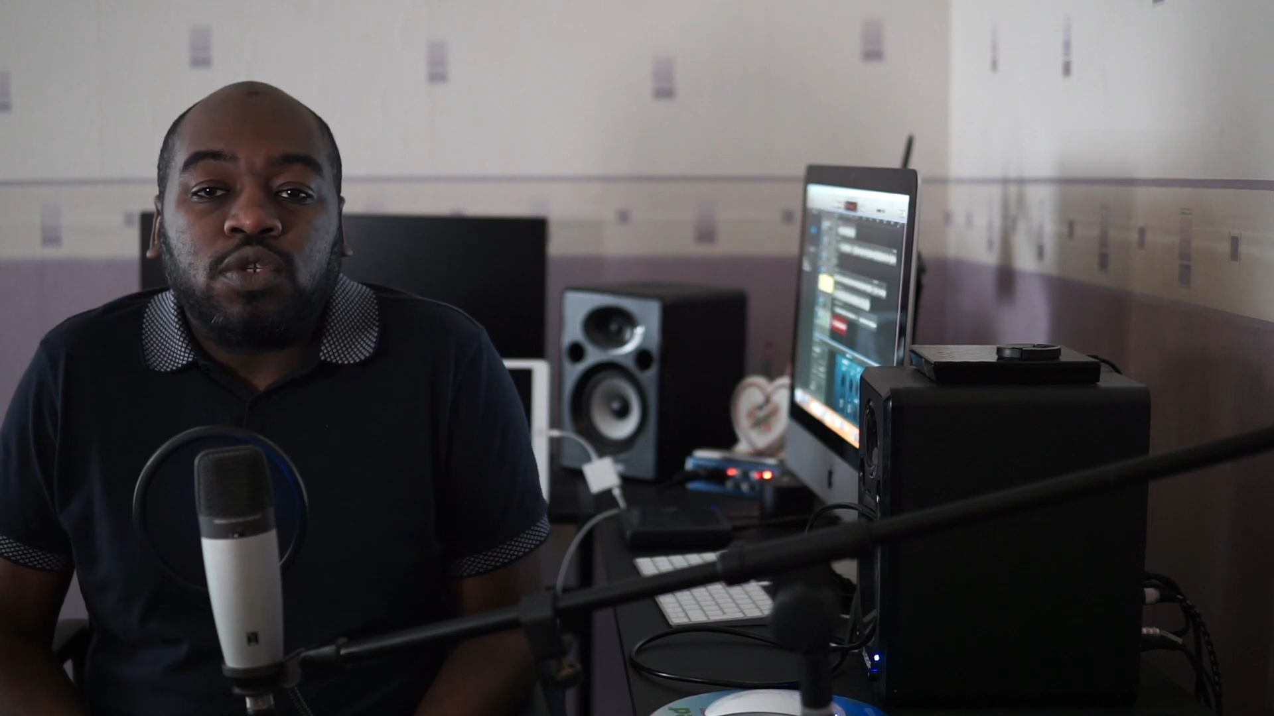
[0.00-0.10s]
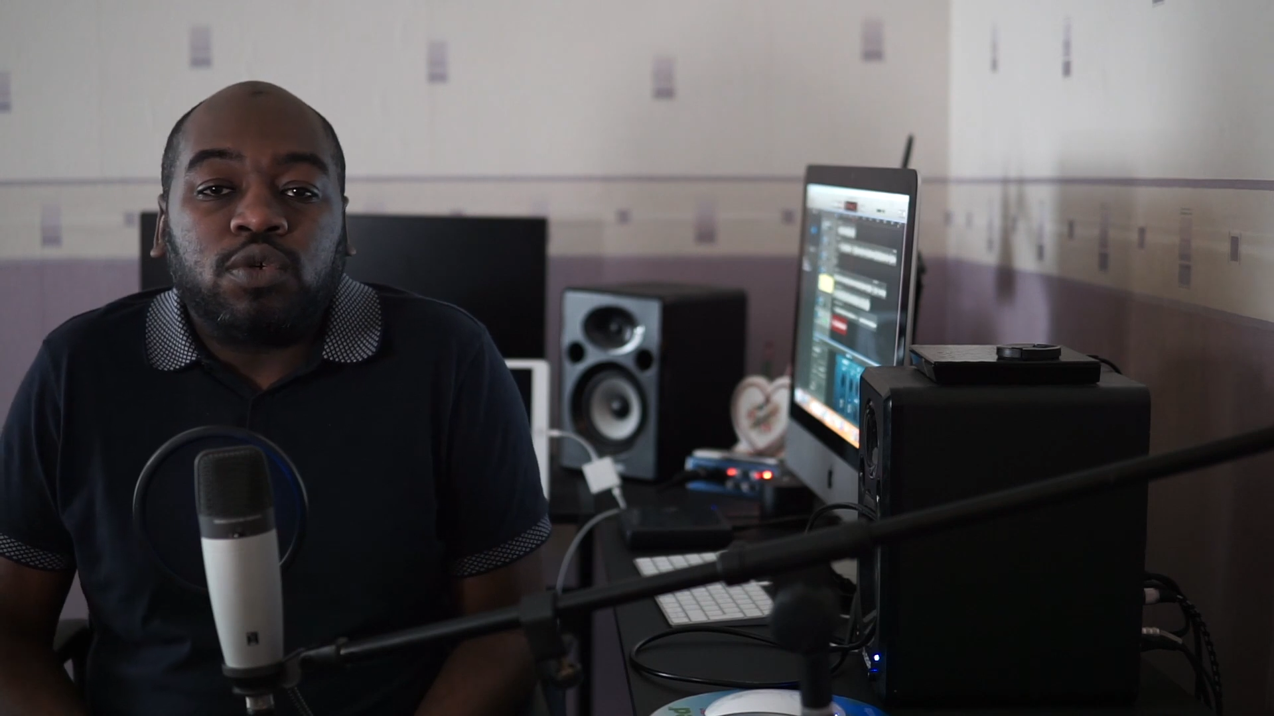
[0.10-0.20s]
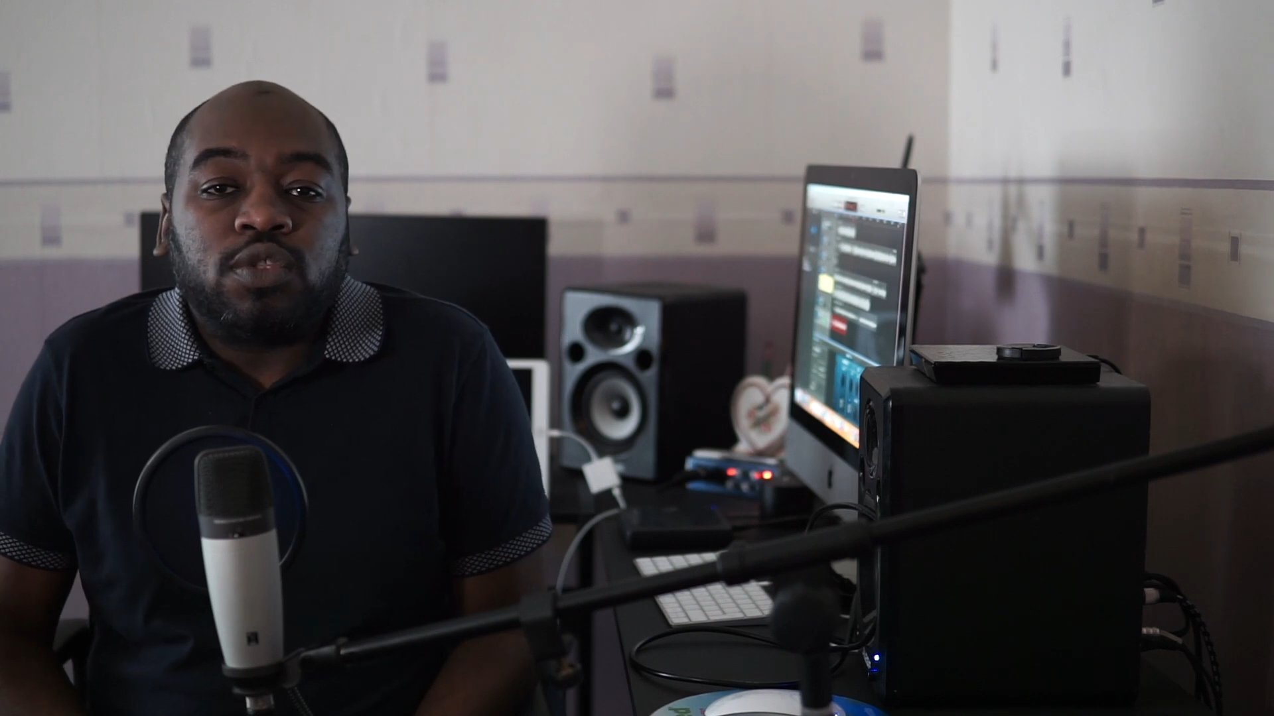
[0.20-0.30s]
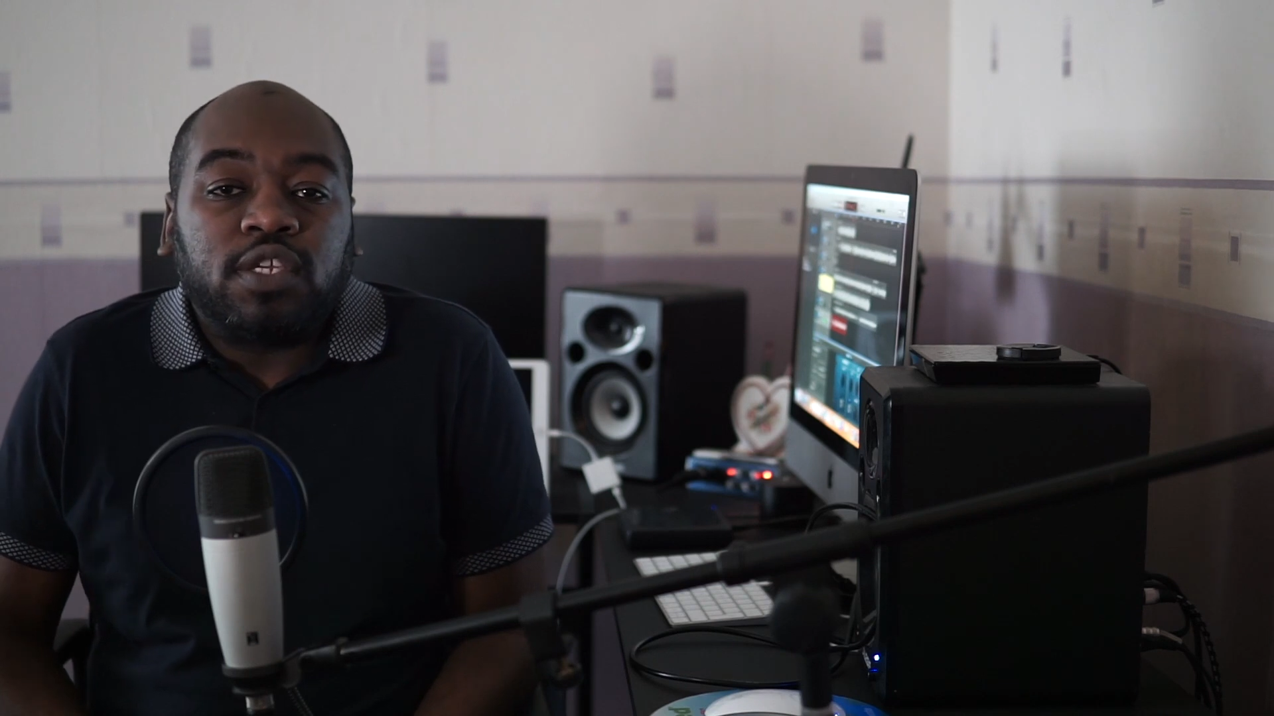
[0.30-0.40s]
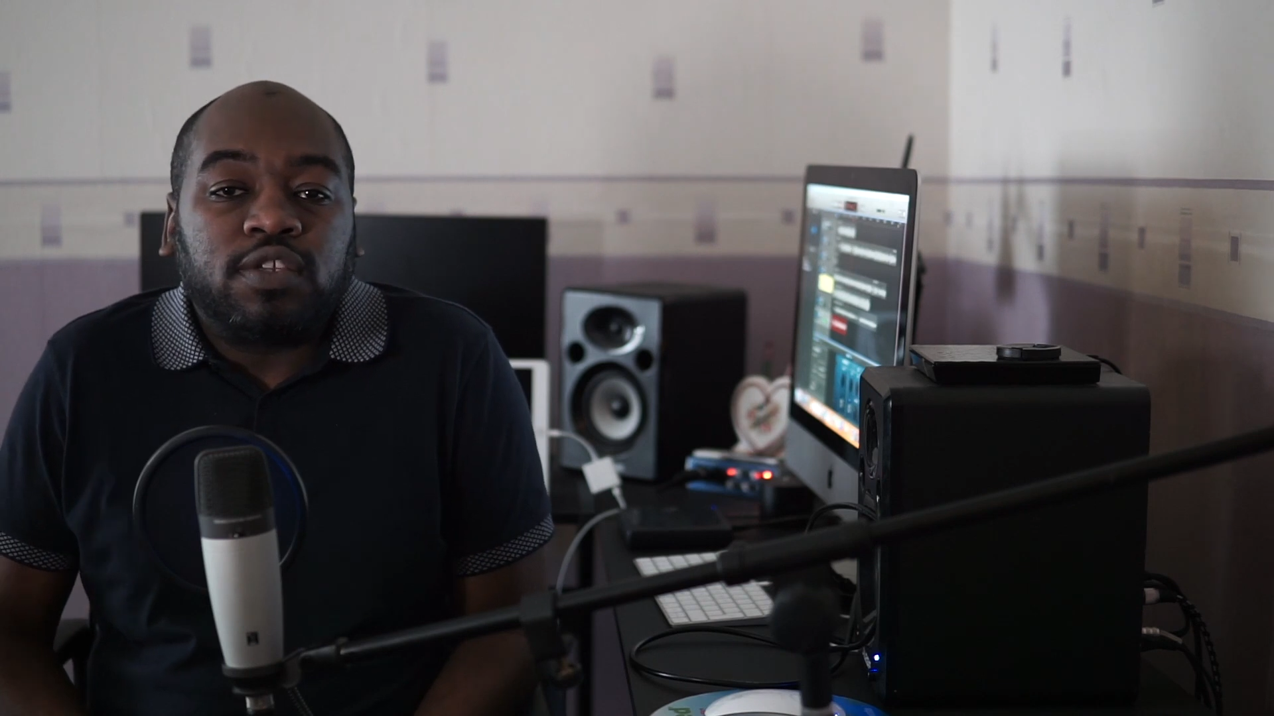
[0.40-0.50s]

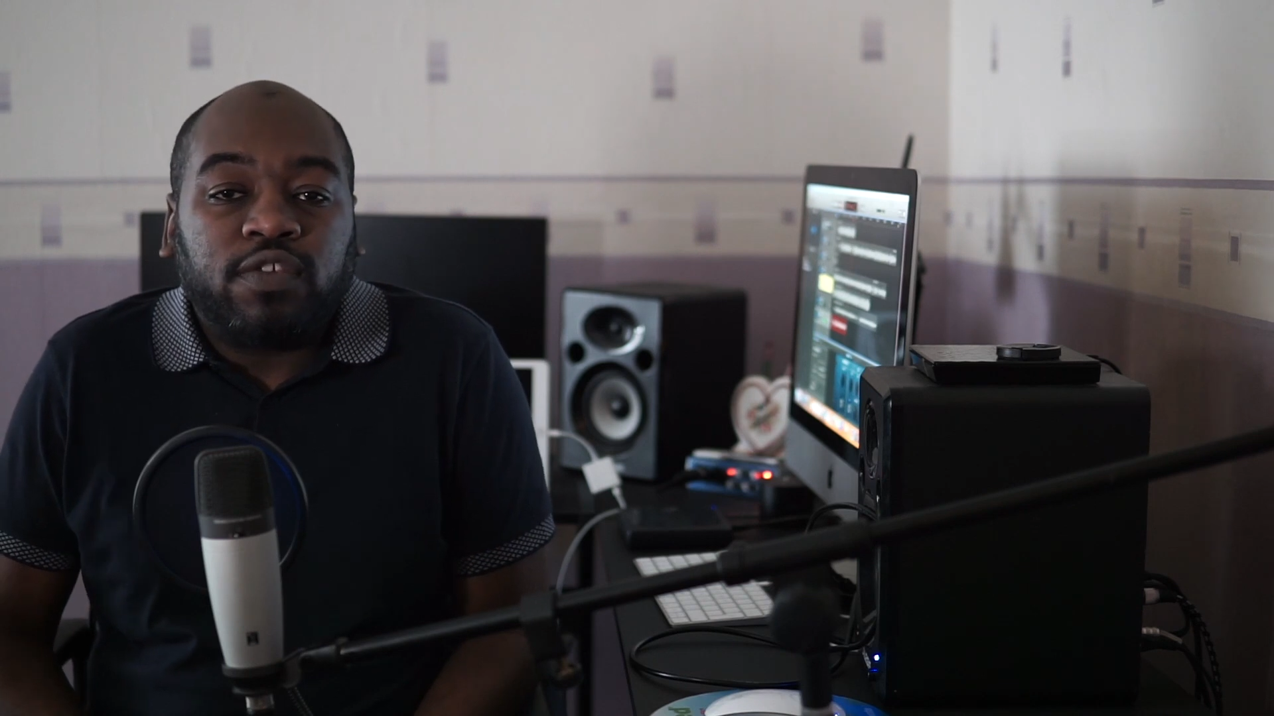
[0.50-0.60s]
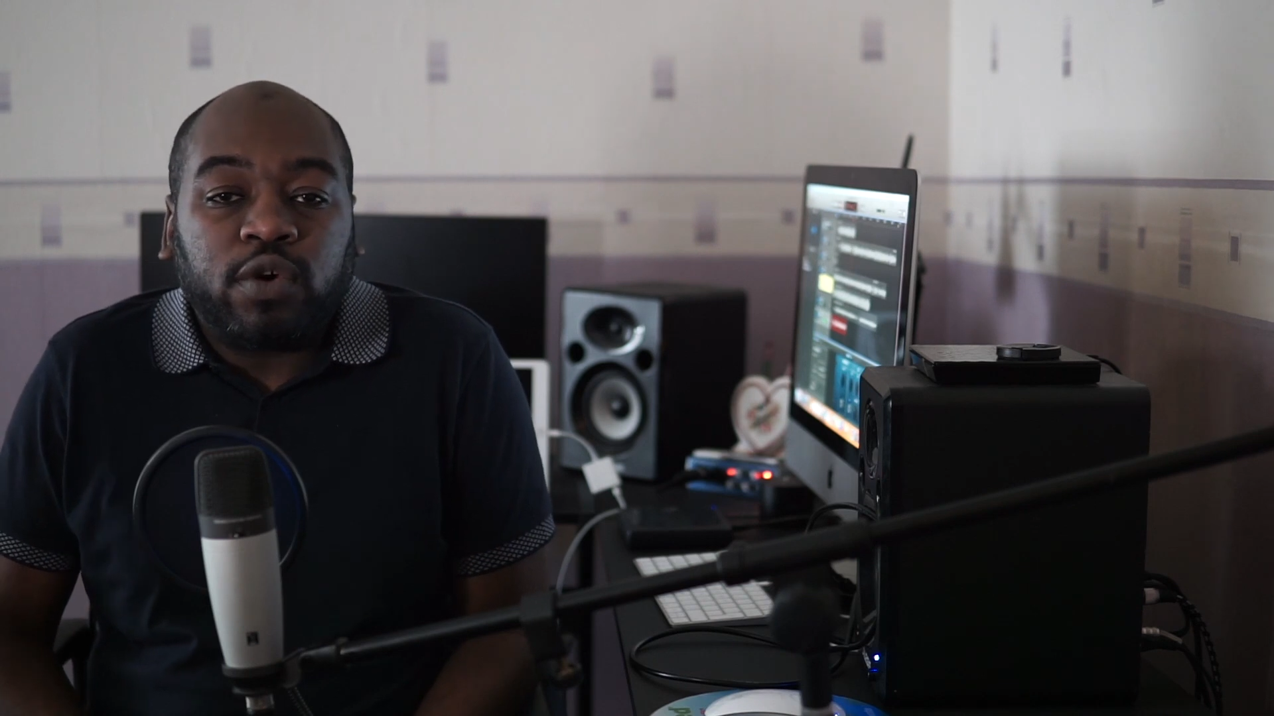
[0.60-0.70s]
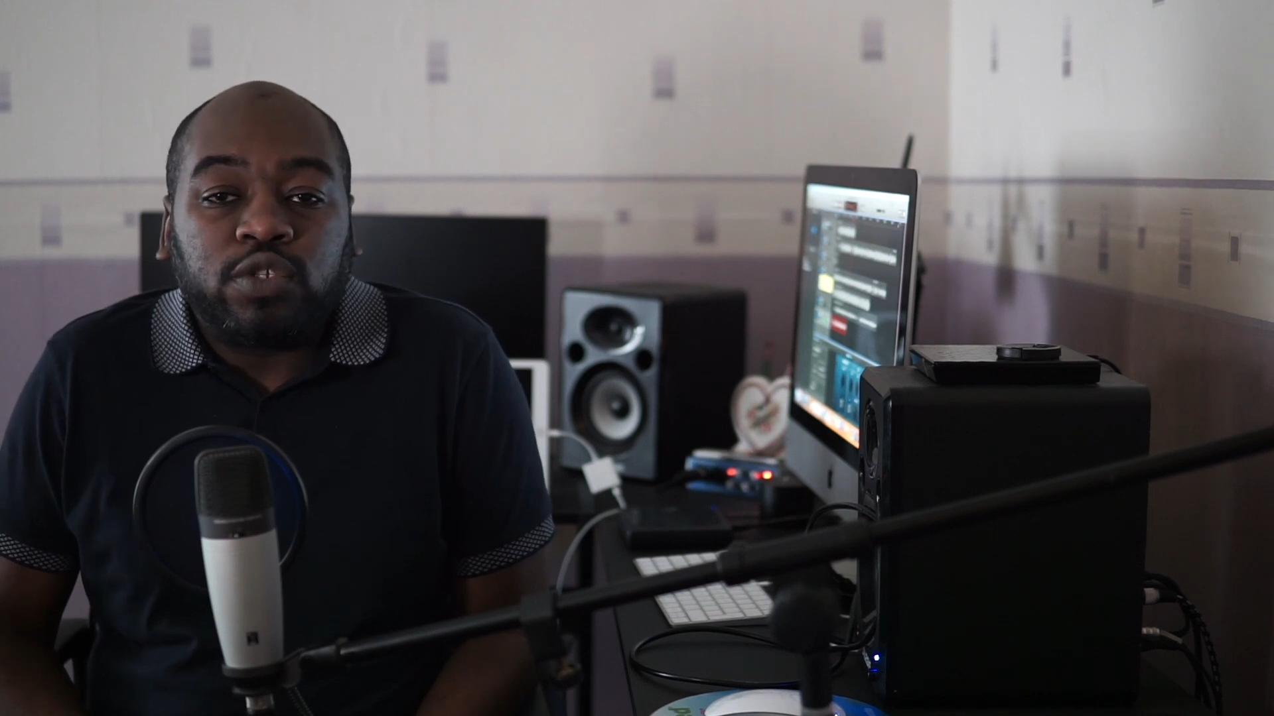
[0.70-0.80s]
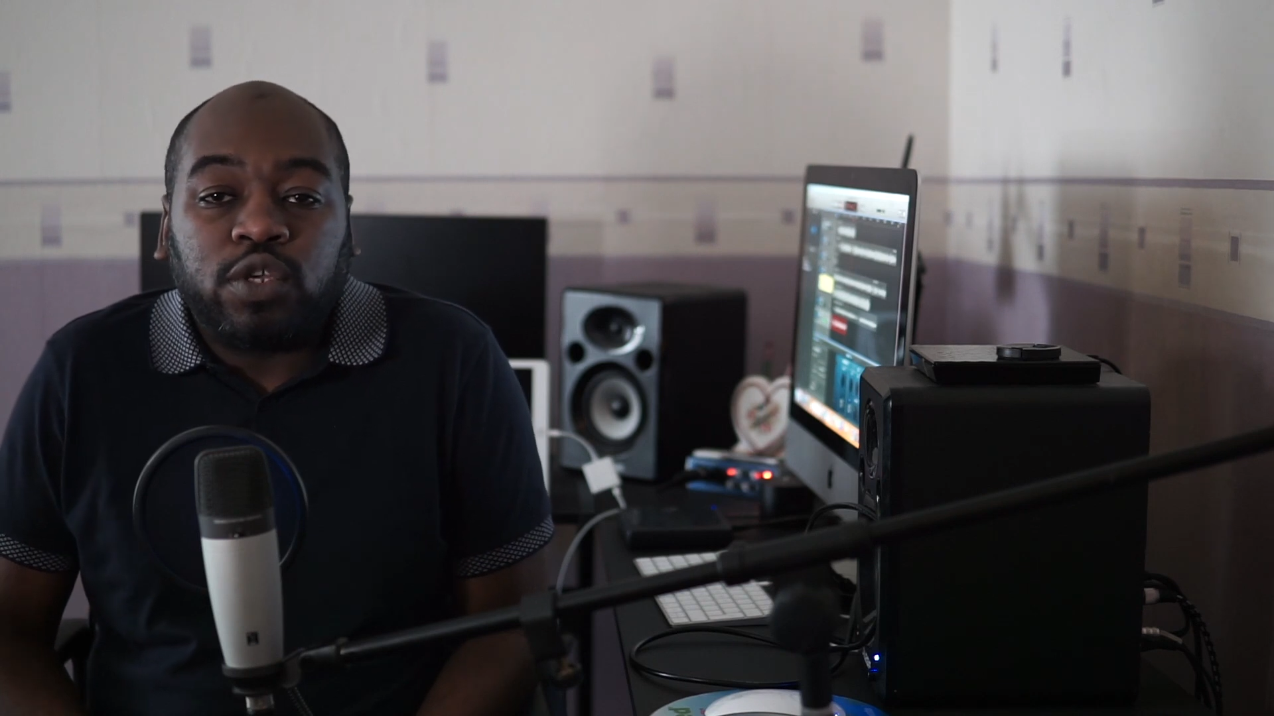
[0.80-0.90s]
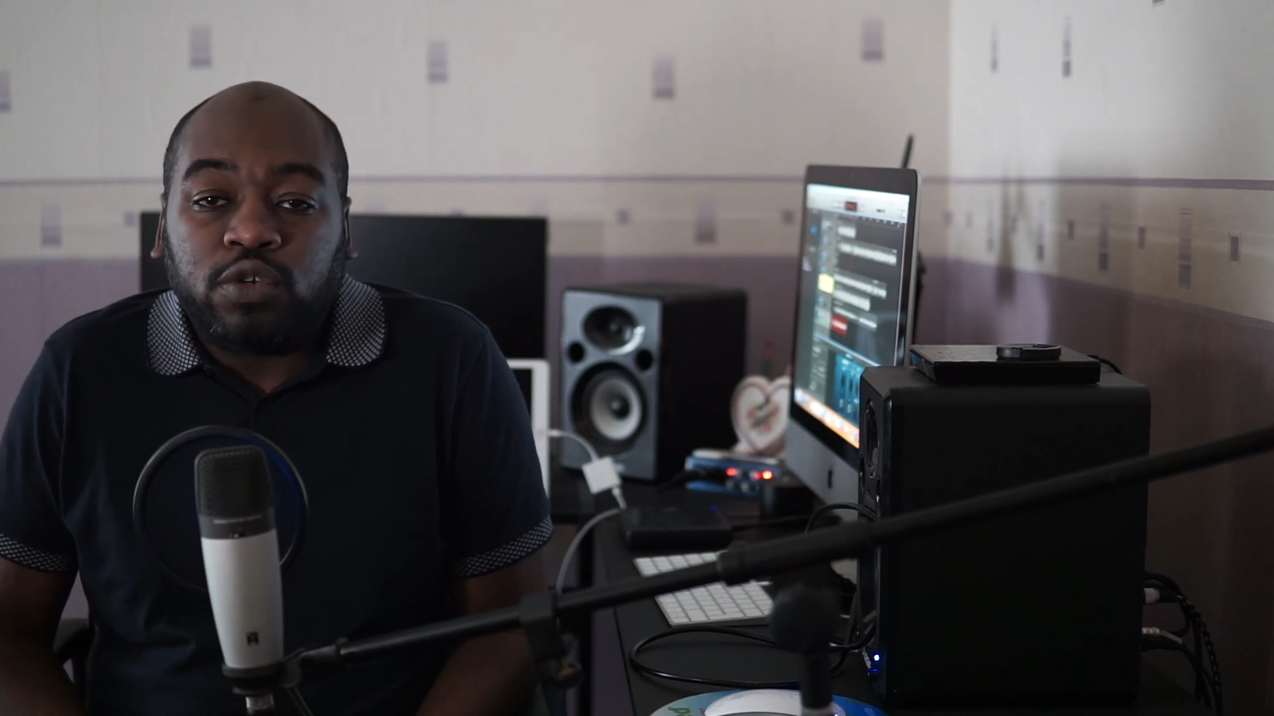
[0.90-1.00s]
do these
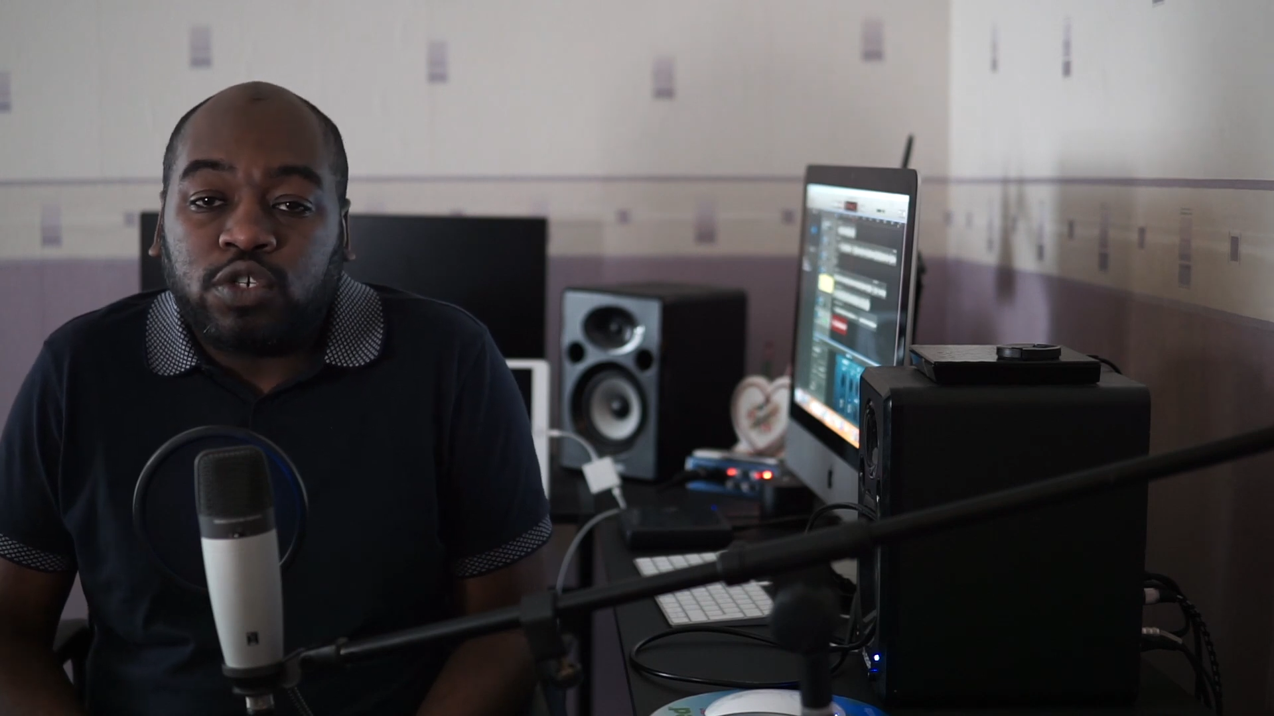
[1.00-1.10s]
photo